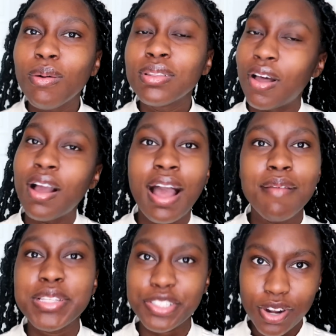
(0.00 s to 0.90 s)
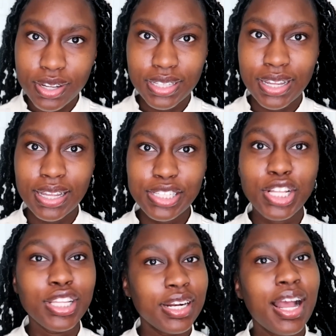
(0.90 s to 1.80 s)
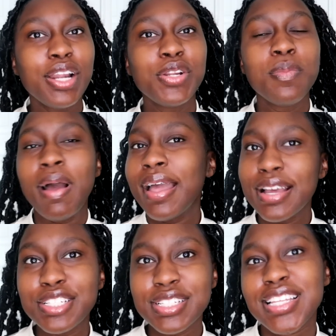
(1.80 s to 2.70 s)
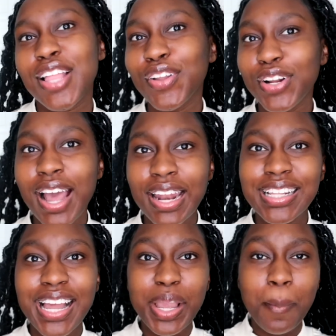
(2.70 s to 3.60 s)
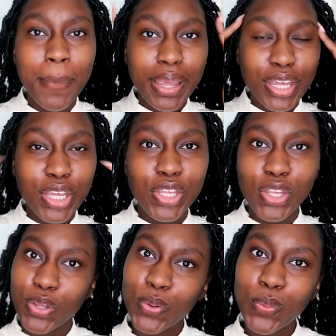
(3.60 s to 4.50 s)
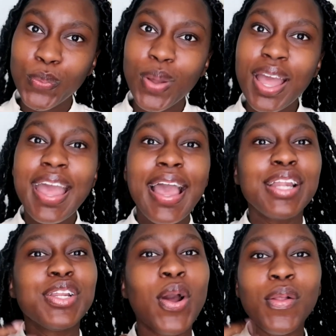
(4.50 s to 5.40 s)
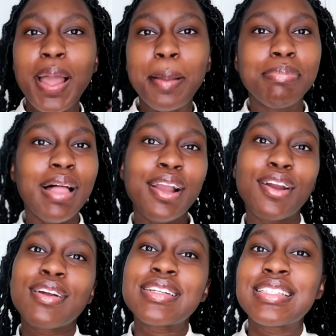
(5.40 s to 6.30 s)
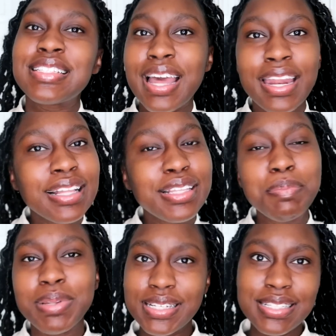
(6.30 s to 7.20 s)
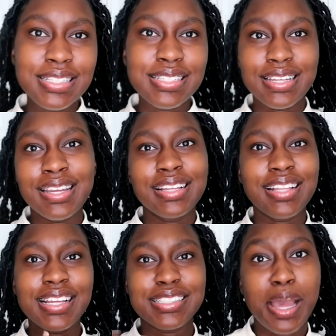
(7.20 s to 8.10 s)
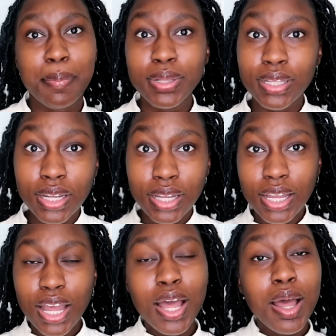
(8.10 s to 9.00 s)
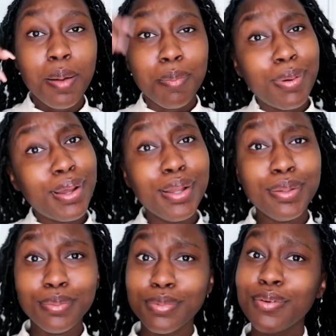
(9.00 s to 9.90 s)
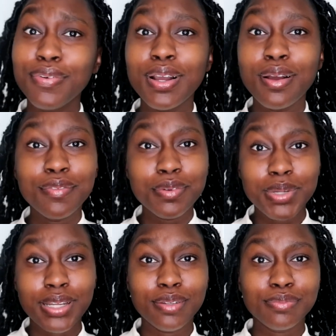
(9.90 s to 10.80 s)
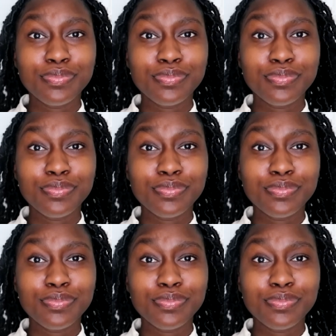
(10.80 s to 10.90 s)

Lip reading: long I've been struggling to learn how to do my edges and learn how to like make it cute and, you know, like black girl aesthetically pleasing like type of look. But who's gonna come for me?